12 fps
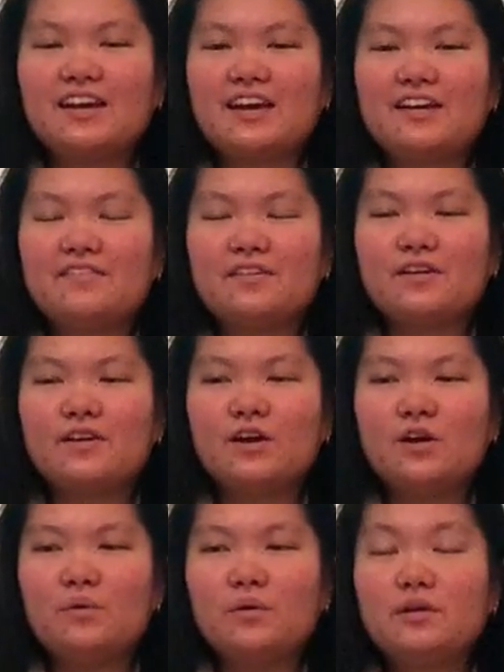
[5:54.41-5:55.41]
I gave her
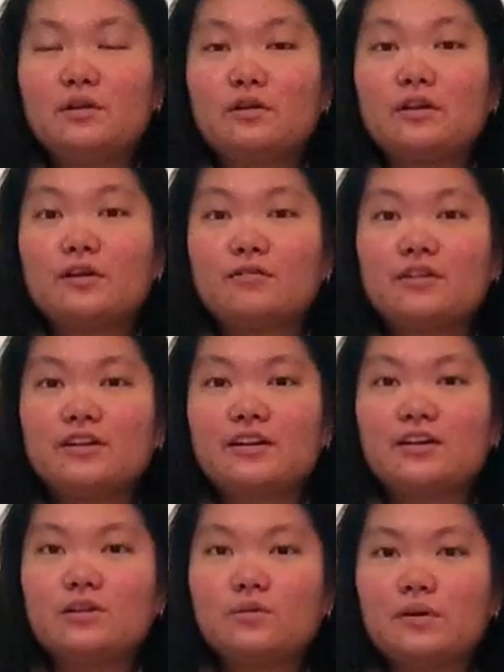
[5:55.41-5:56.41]
one of those like really
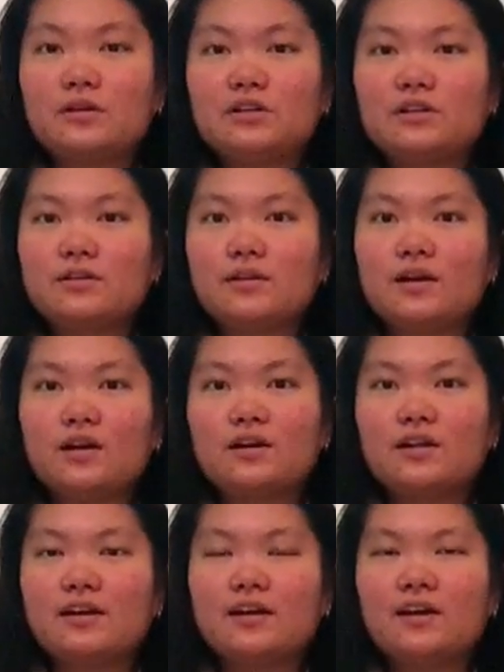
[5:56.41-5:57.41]
nice sweatshirts that are
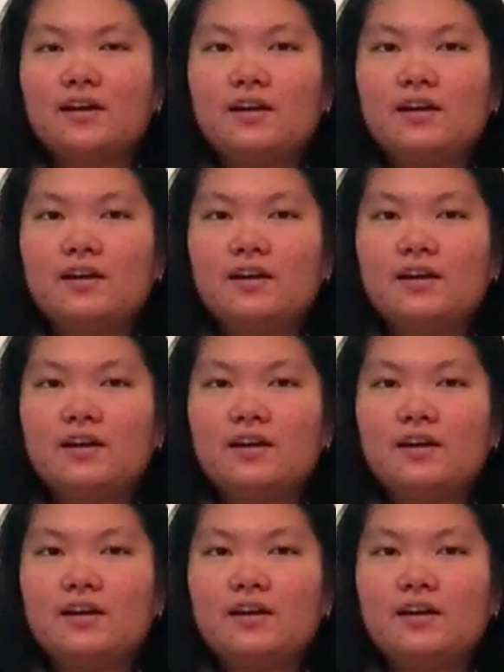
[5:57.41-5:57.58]
like